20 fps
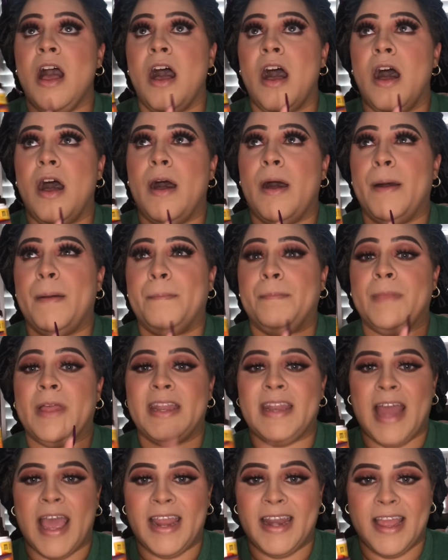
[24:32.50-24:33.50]

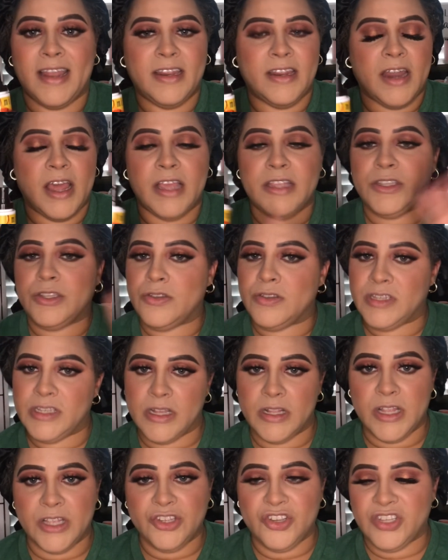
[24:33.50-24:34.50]
$9.99, so
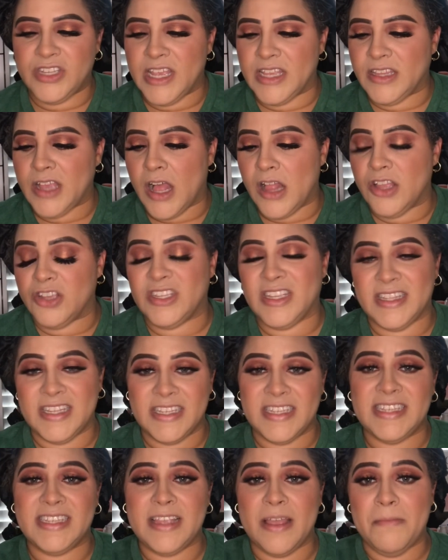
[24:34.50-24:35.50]
still under $10, and
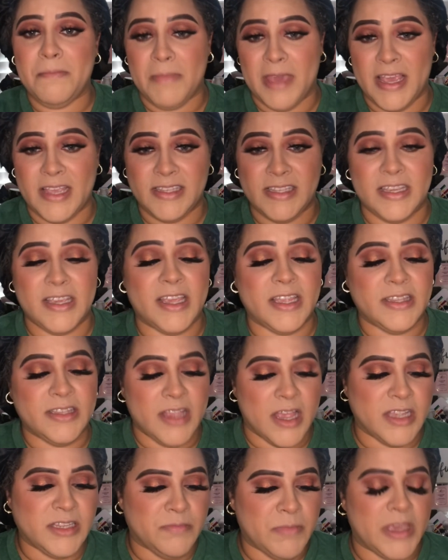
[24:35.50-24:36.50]
this is amazing. It
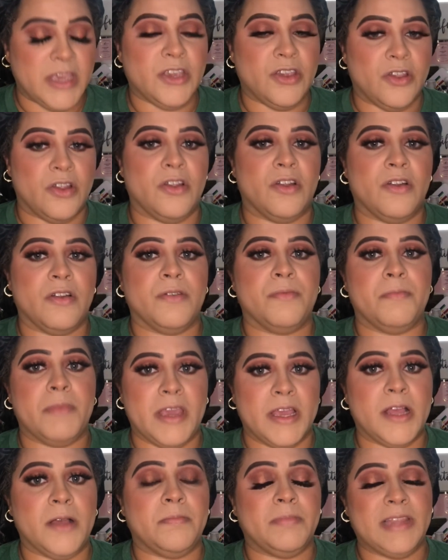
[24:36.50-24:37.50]
does make your
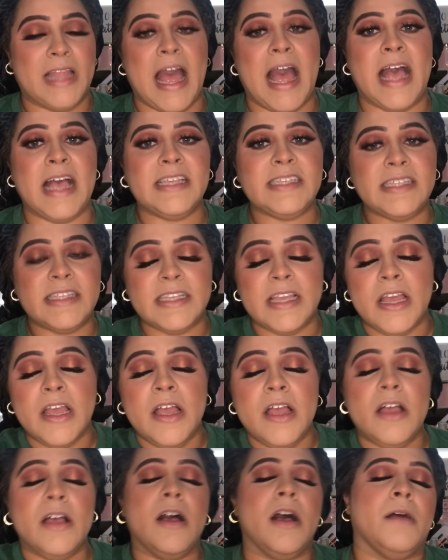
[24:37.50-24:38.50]
makeup last.
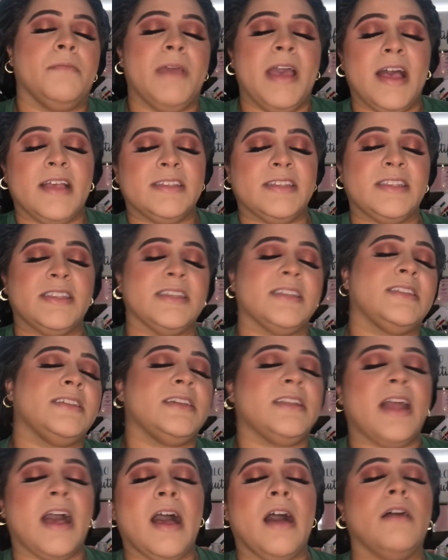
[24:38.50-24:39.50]
It has
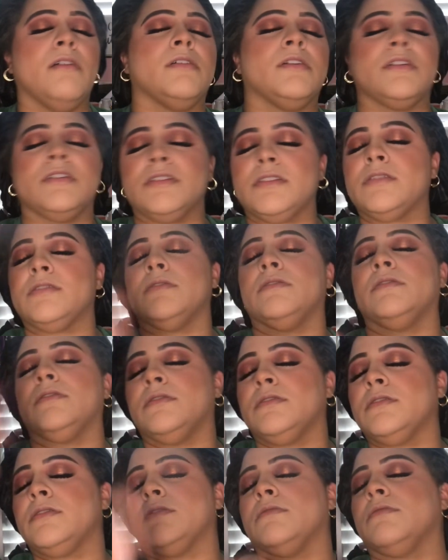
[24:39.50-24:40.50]
16 hours,
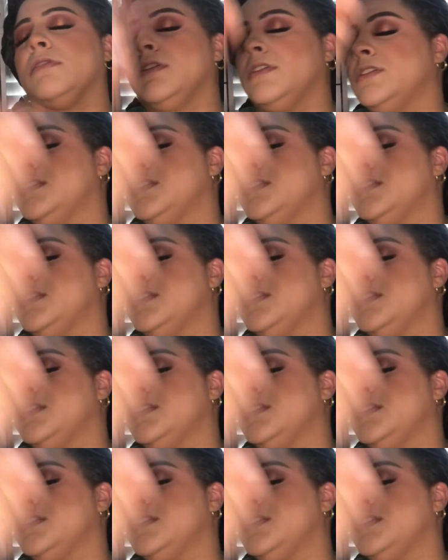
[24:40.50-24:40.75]
so we're gonna